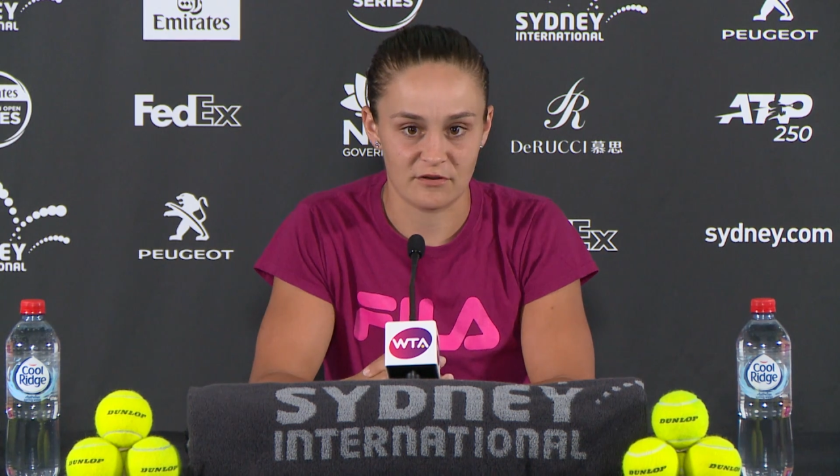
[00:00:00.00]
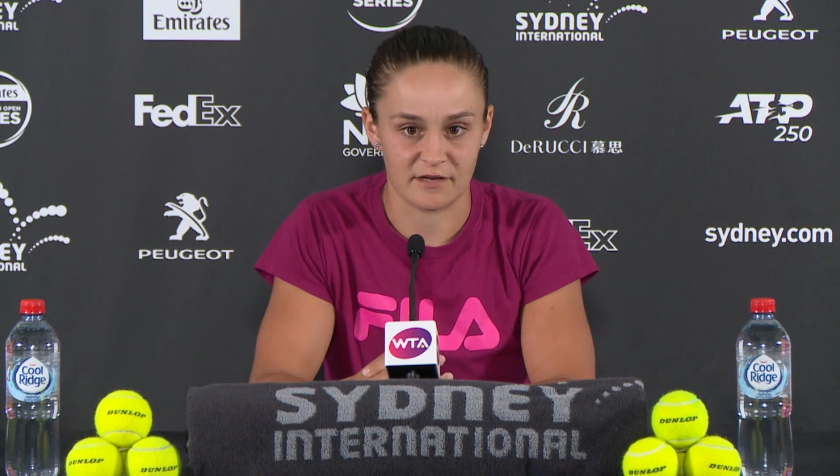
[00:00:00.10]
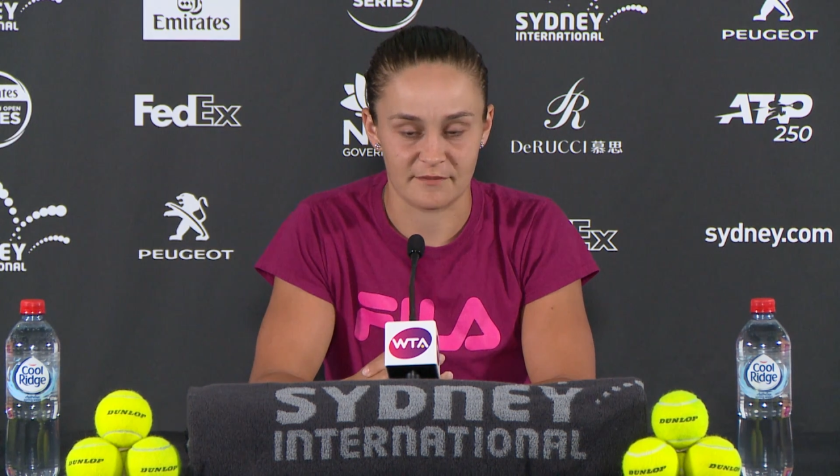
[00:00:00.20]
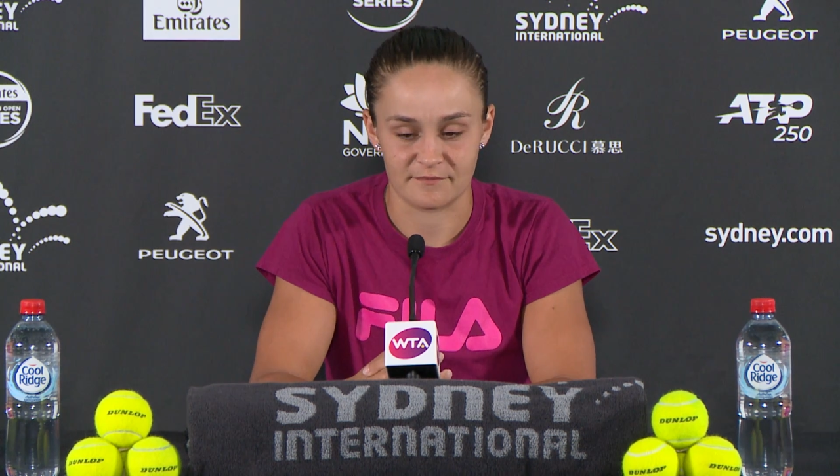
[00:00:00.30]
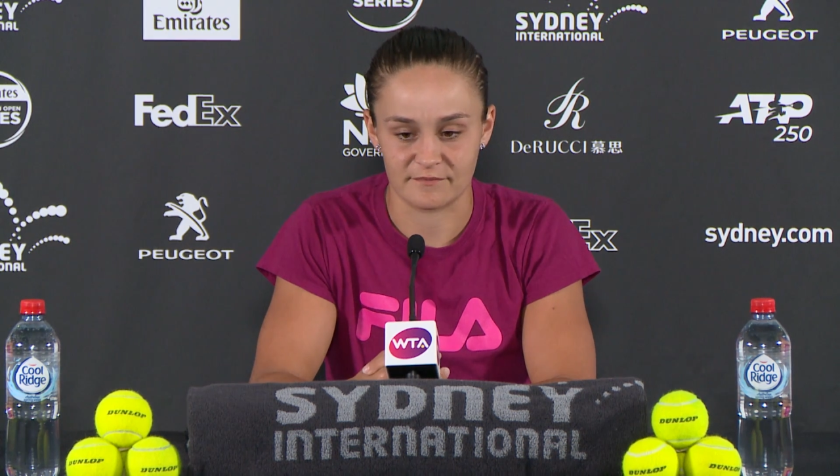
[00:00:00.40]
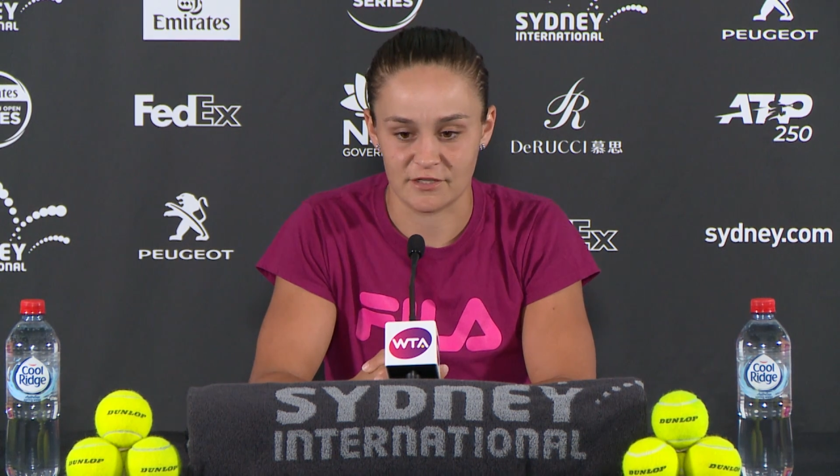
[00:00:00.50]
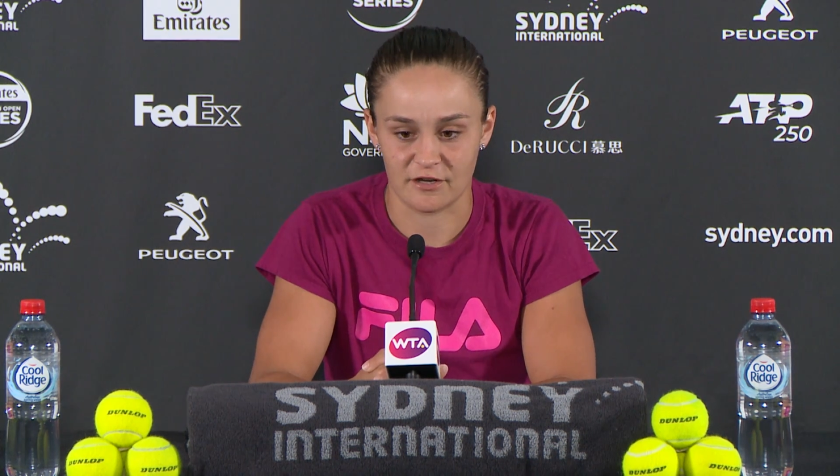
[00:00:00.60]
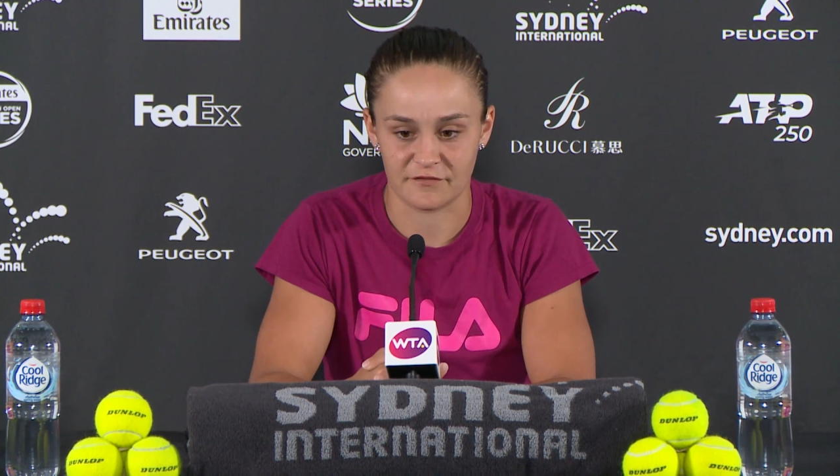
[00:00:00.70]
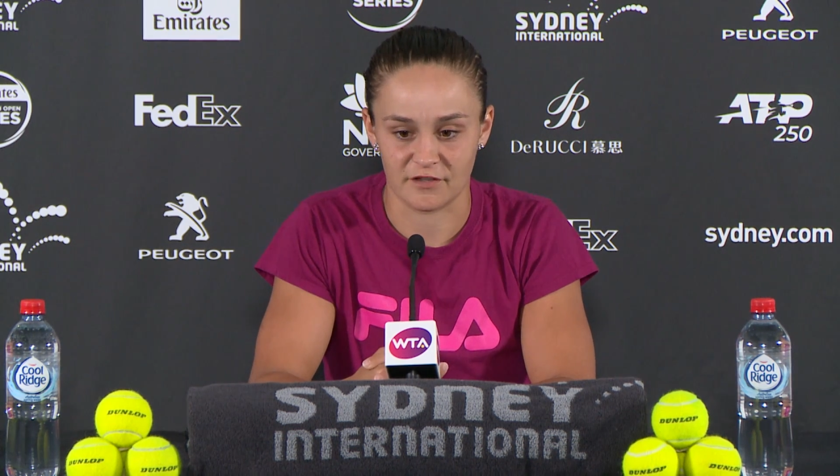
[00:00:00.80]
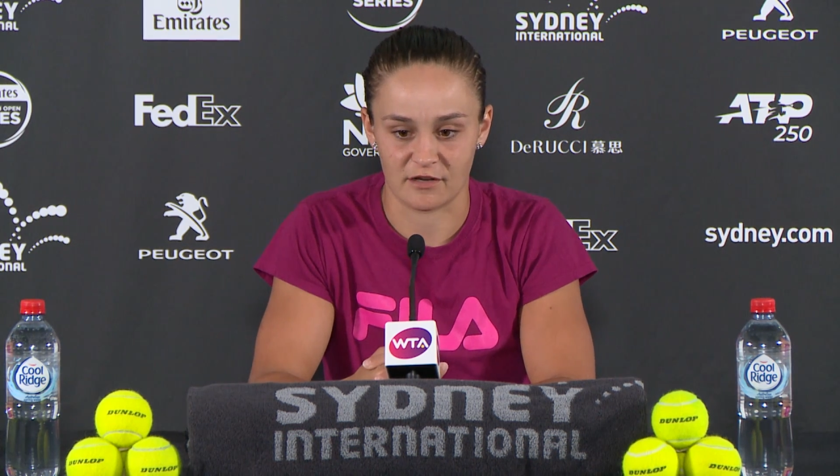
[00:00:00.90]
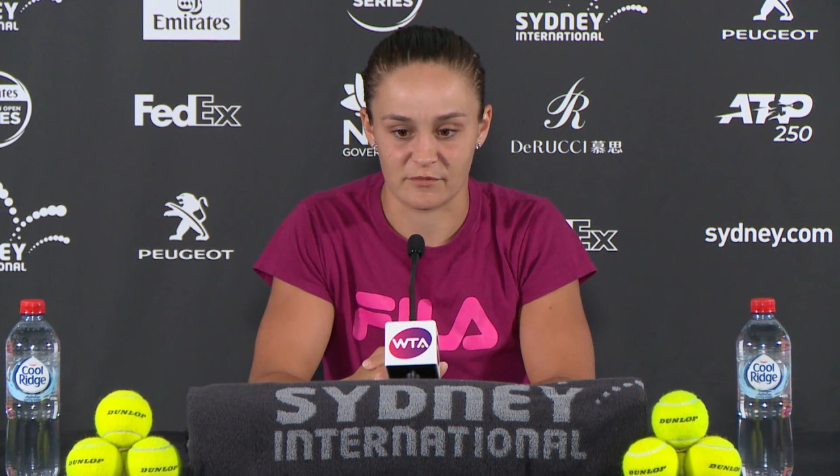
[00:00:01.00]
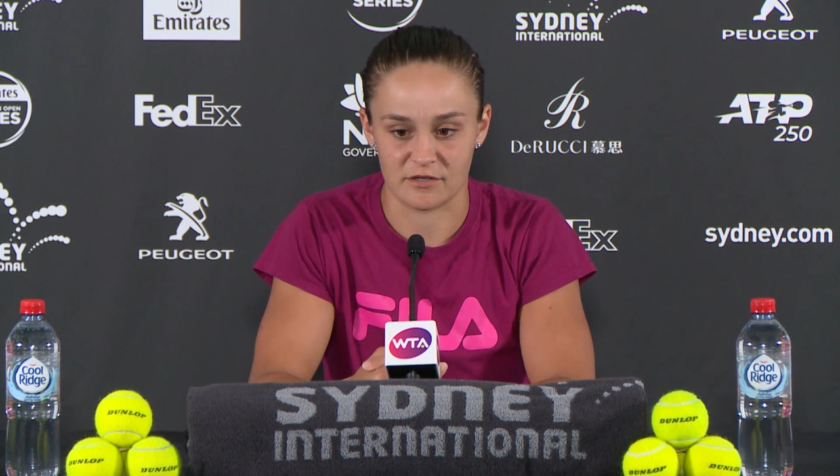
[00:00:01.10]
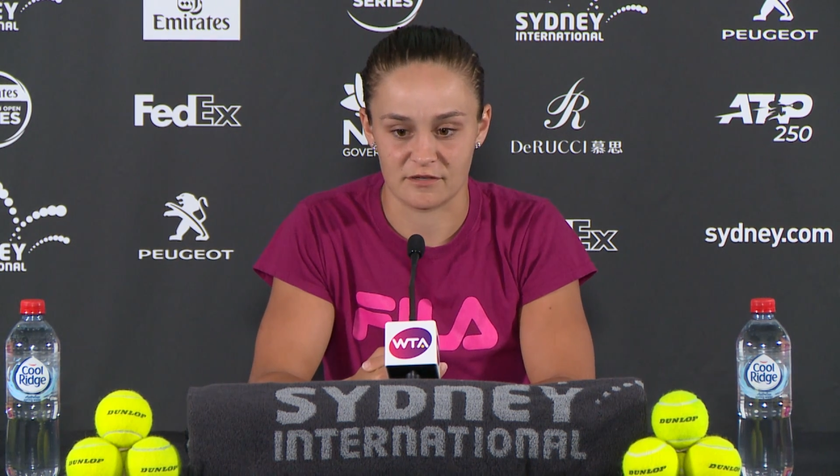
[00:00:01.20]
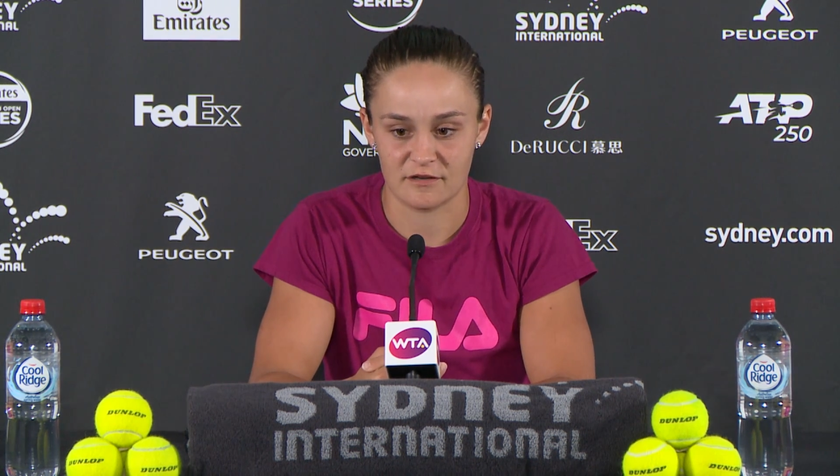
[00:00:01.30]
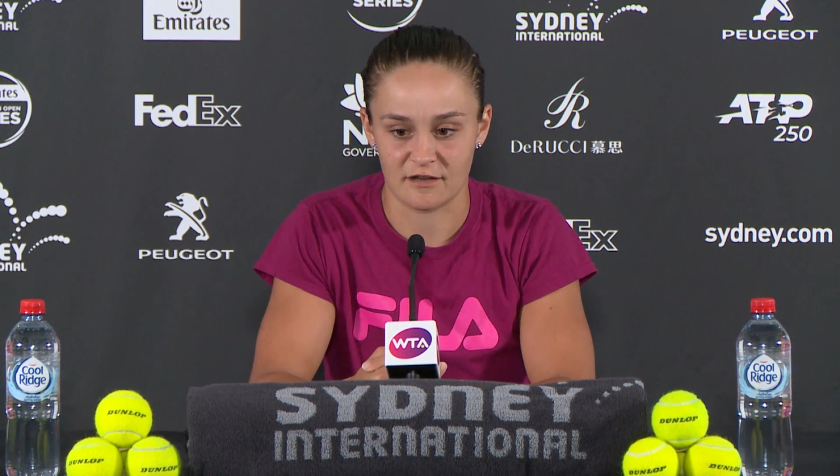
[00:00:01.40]
I feel like I'm
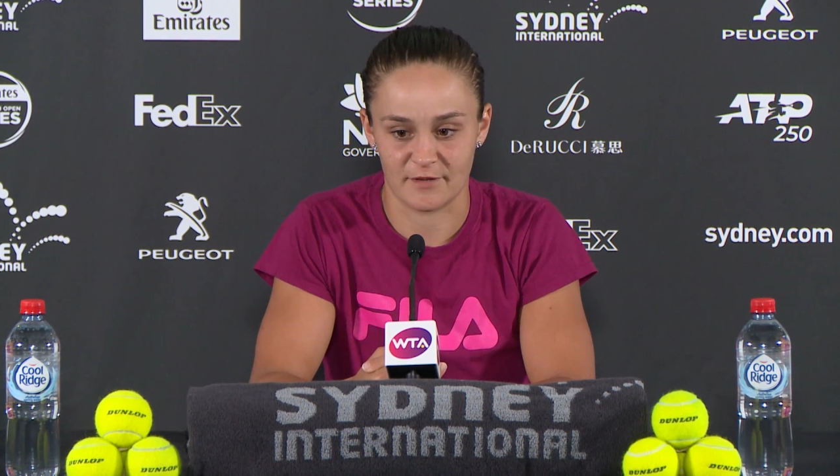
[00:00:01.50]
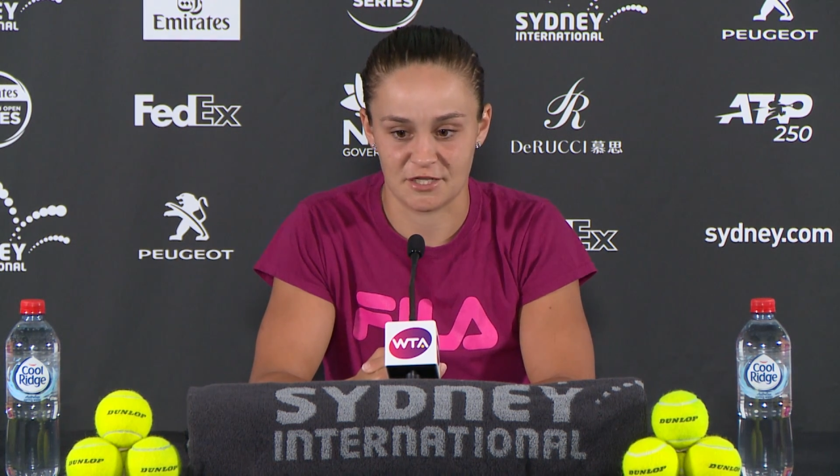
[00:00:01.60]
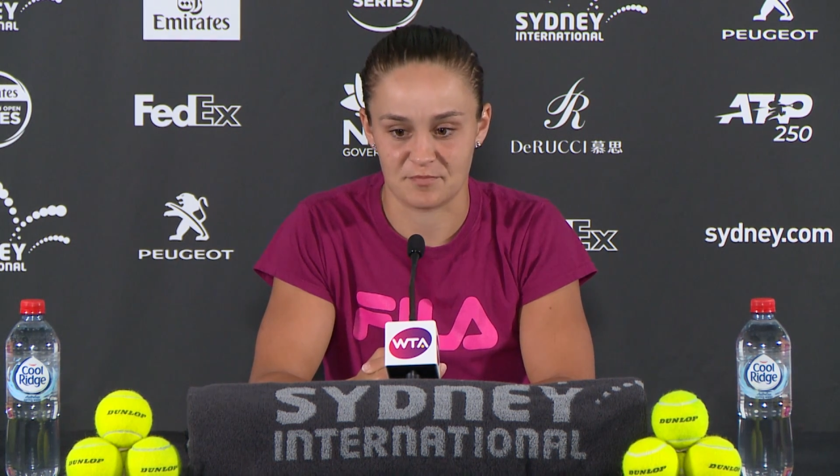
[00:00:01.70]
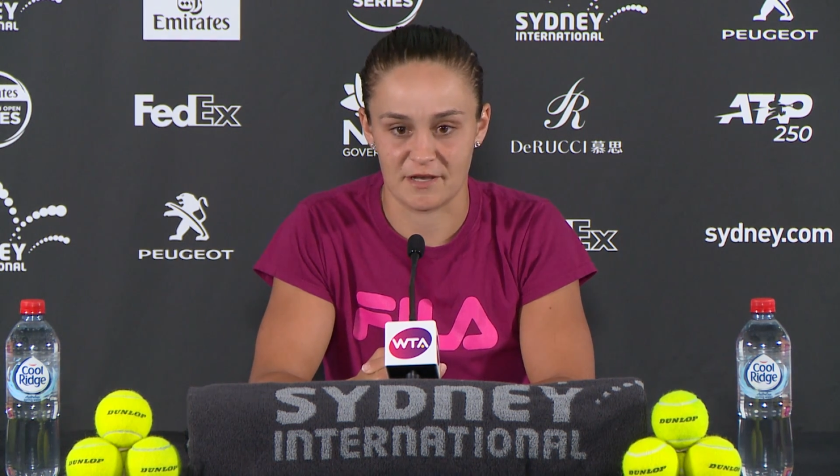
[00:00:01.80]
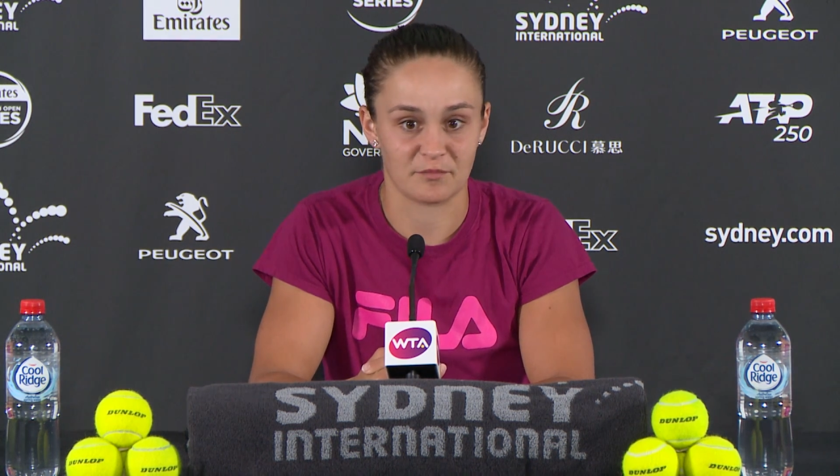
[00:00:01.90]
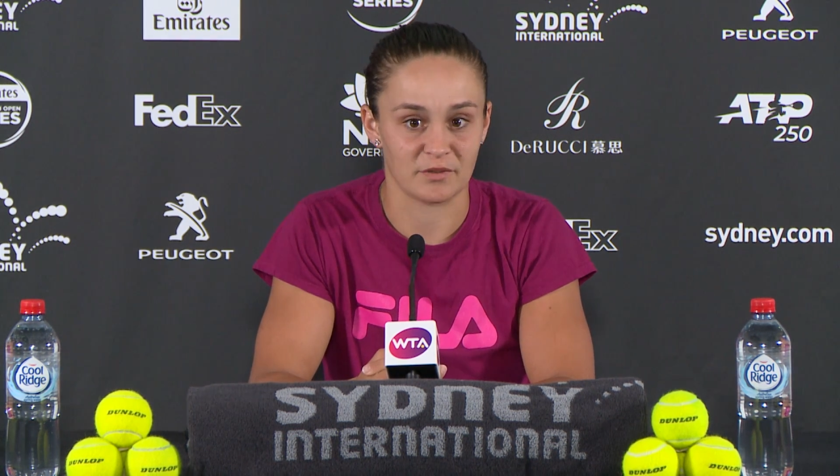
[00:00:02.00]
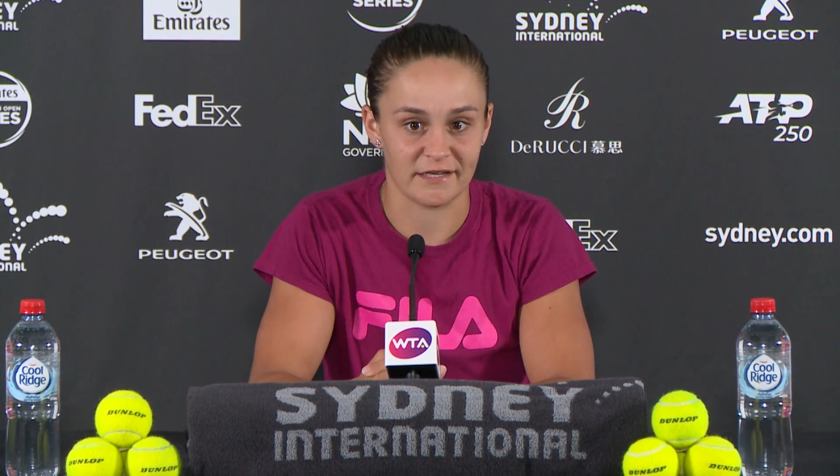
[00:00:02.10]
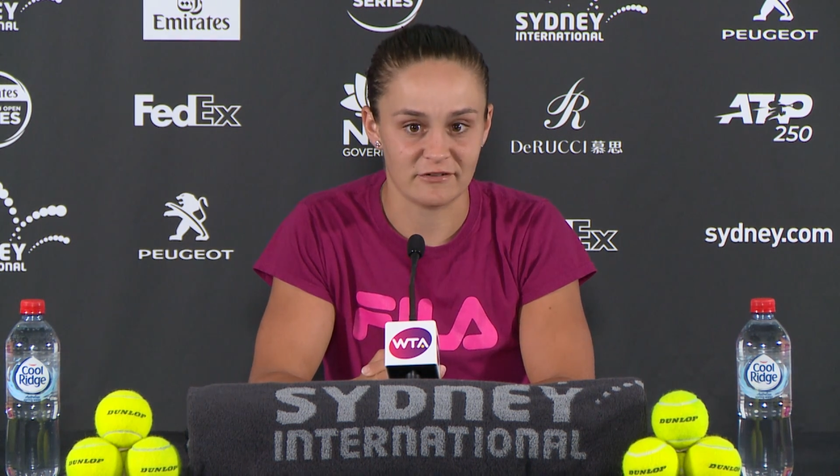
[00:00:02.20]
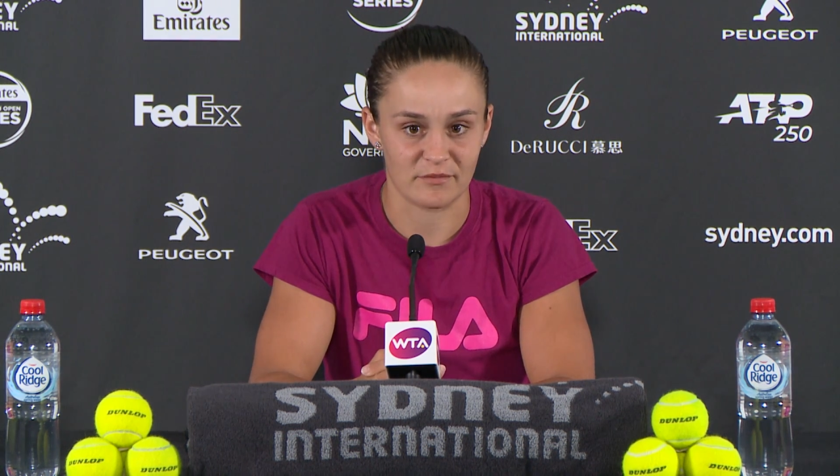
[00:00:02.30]
a much better player.